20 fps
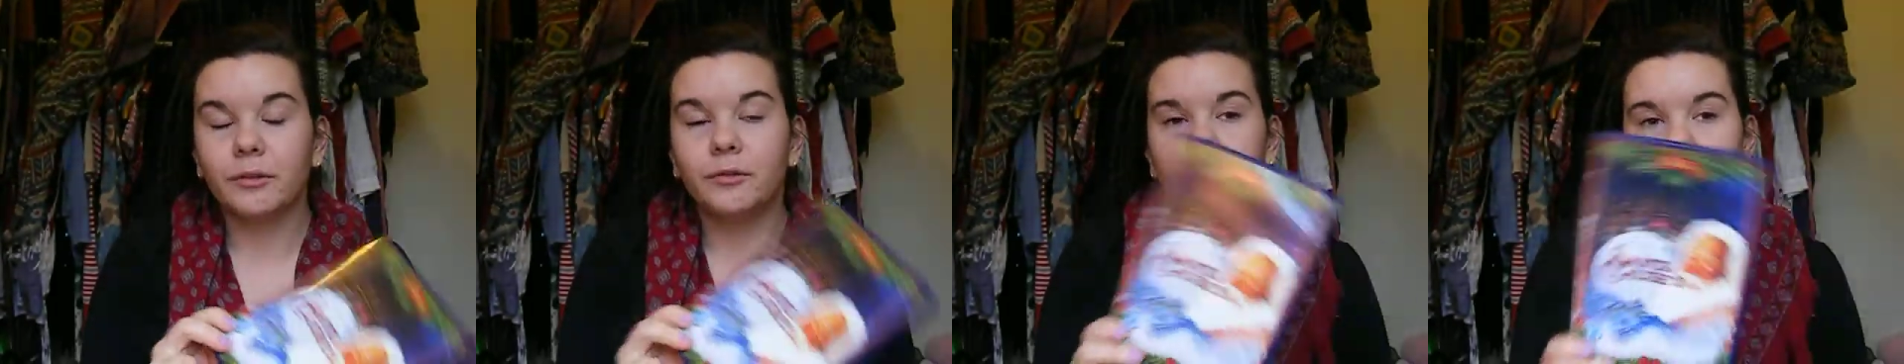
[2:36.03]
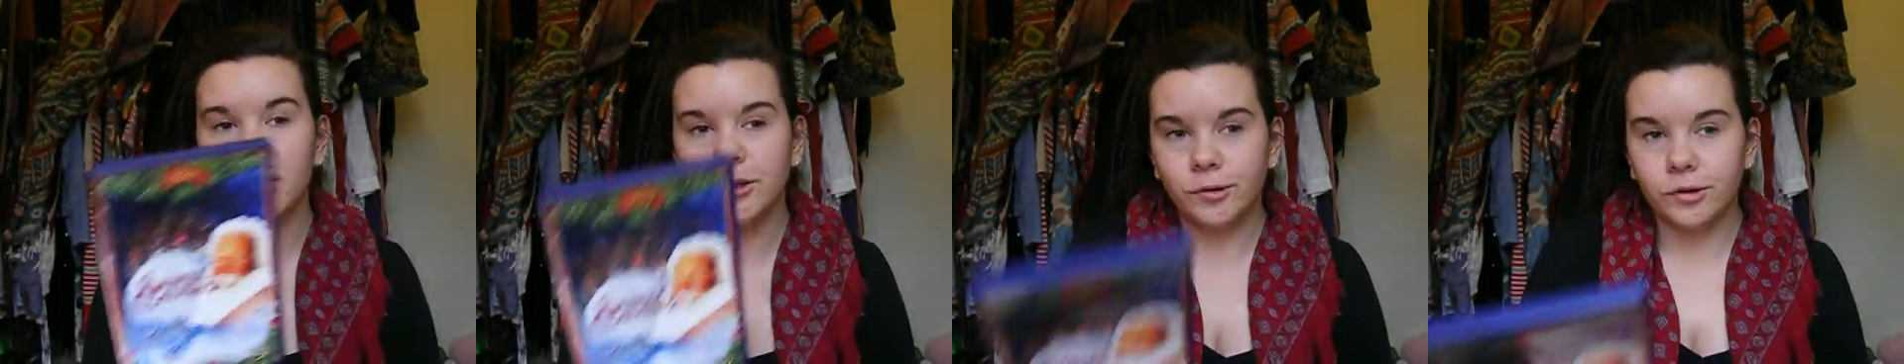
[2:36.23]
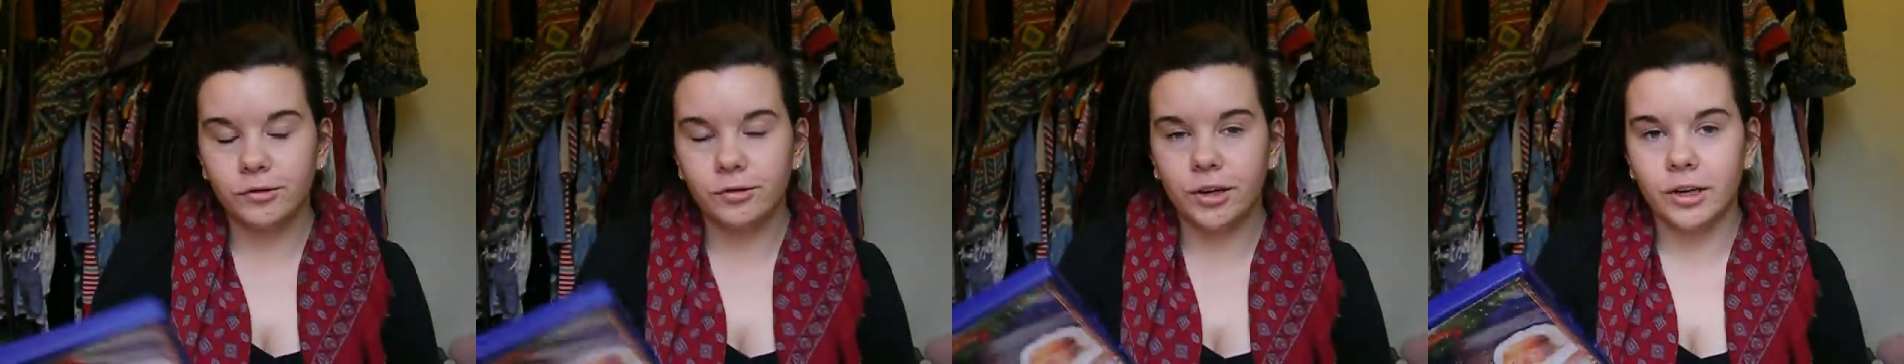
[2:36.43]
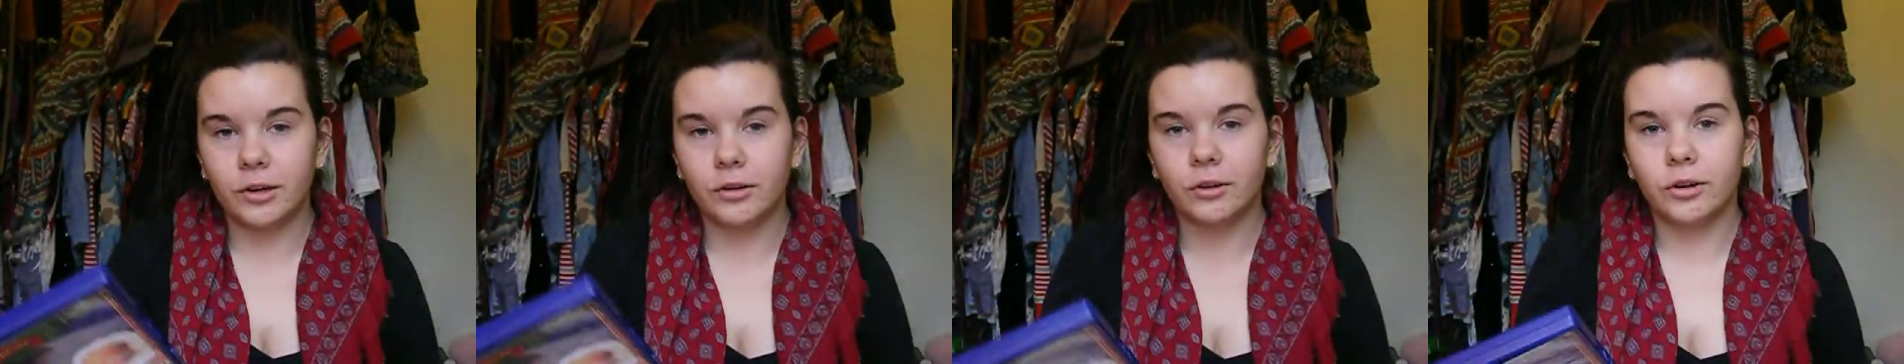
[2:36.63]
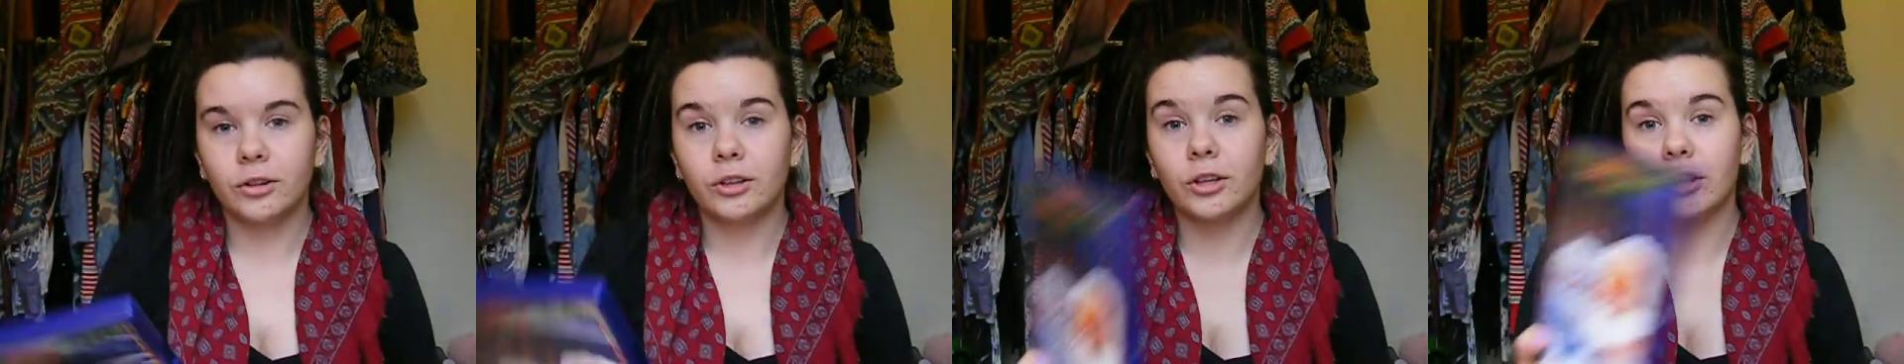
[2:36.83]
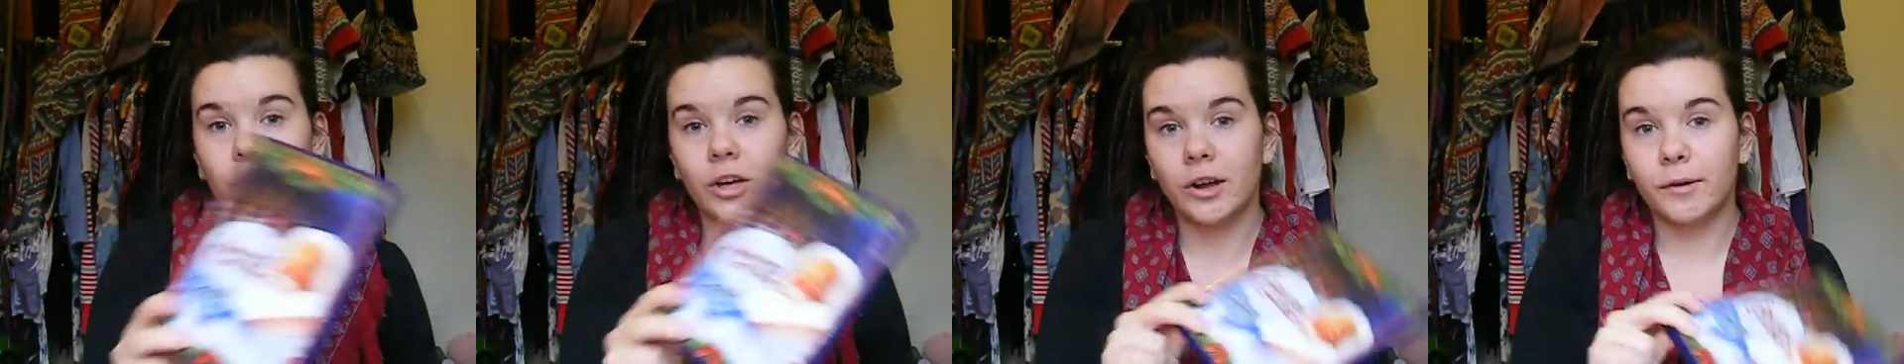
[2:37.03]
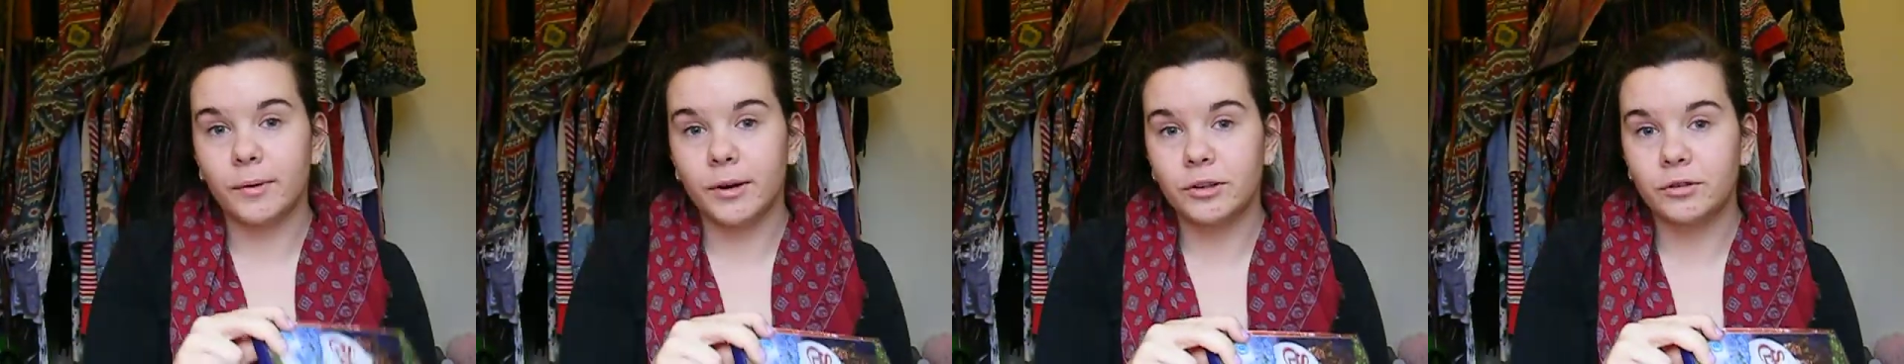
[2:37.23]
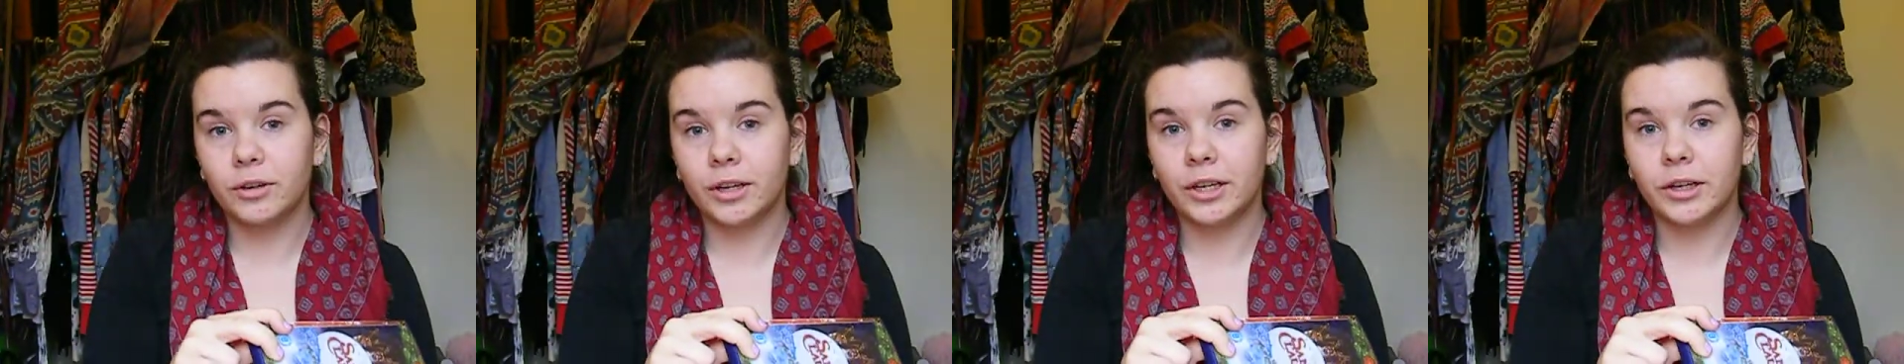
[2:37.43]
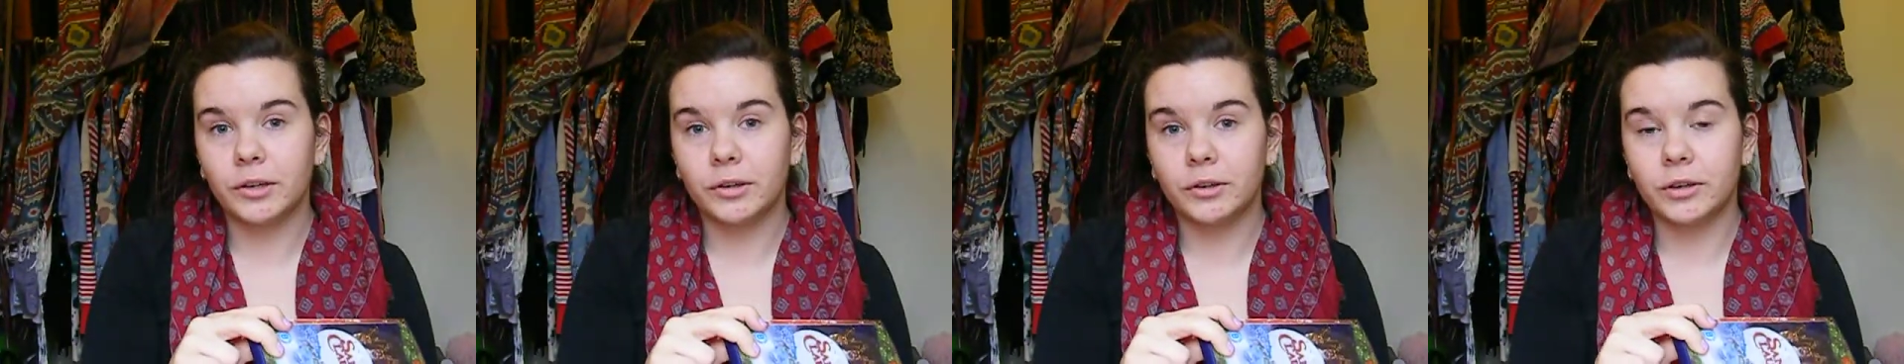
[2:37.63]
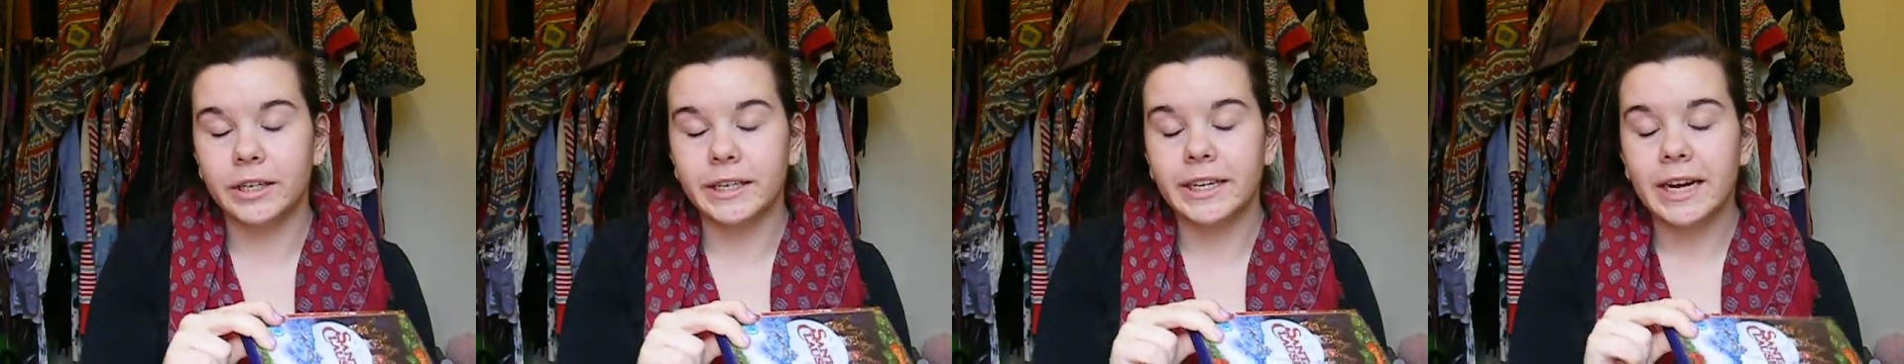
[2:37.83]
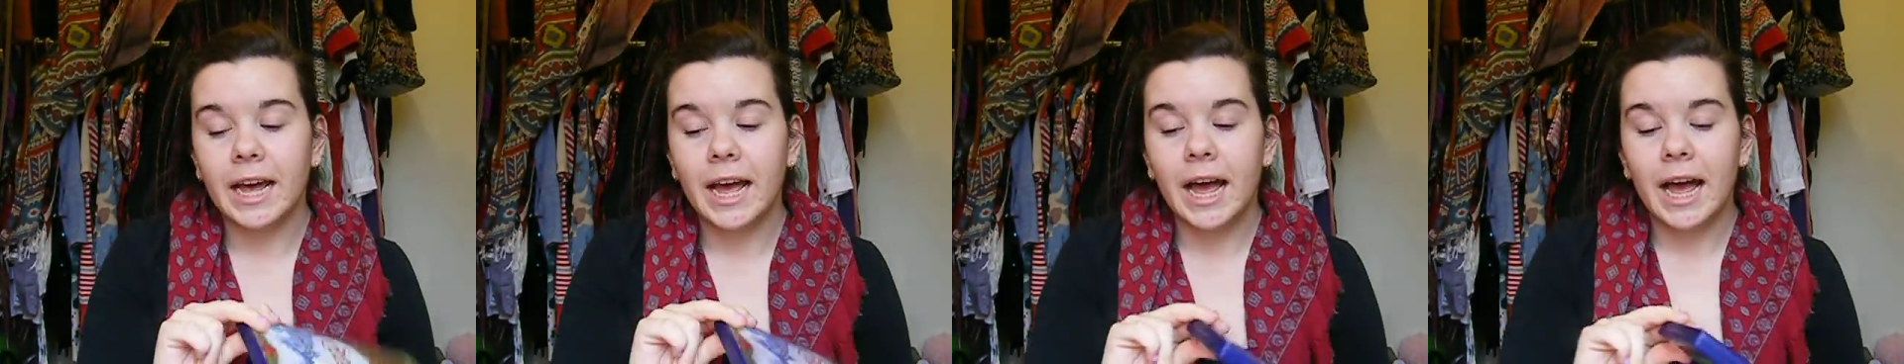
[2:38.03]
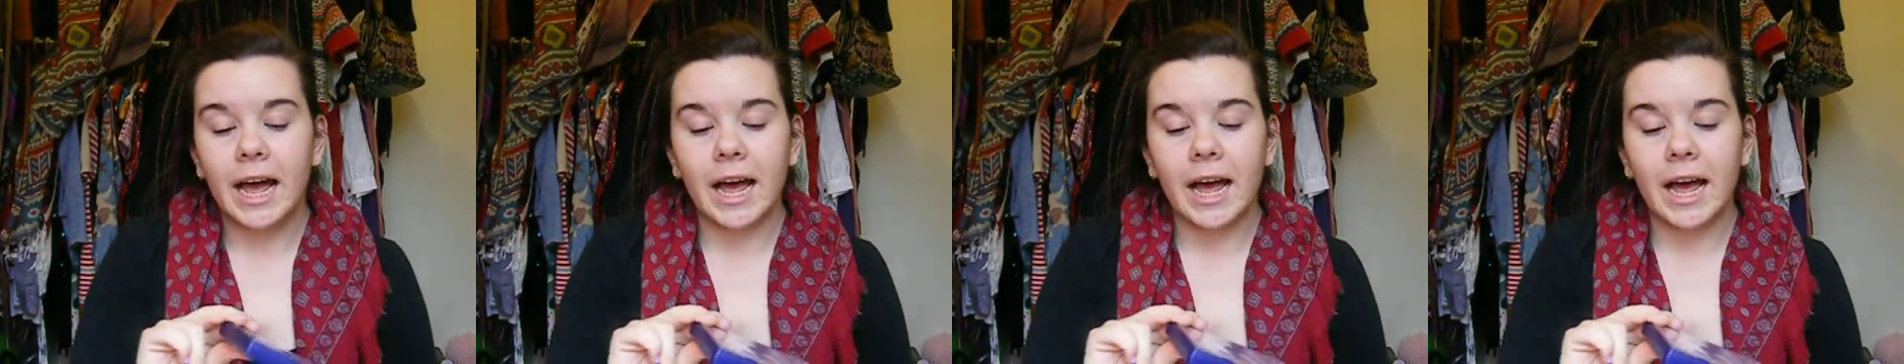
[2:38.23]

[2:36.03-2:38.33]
The first one's really good, the third one's really good,